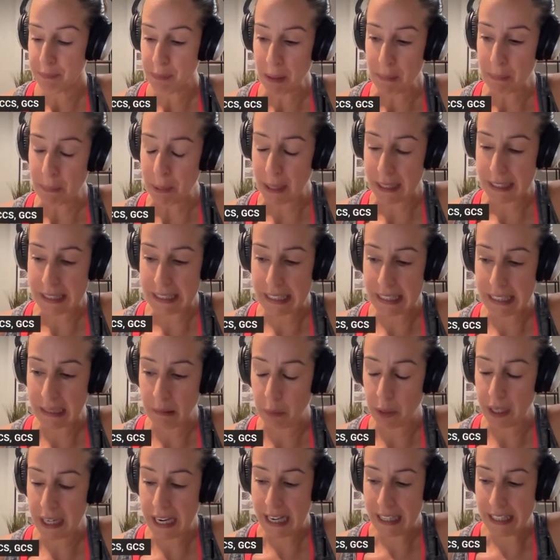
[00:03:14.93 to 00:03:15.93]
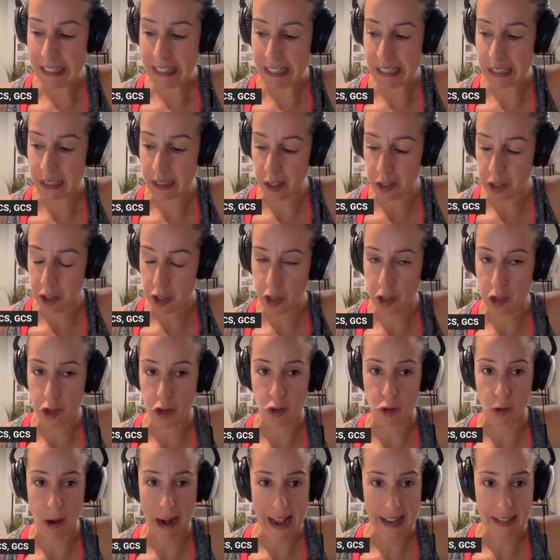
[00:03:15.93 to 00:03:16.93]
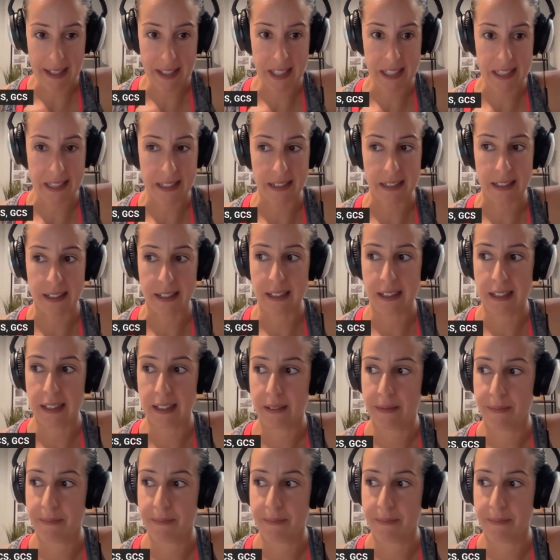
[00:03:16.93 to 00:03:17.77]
But we had such a drastic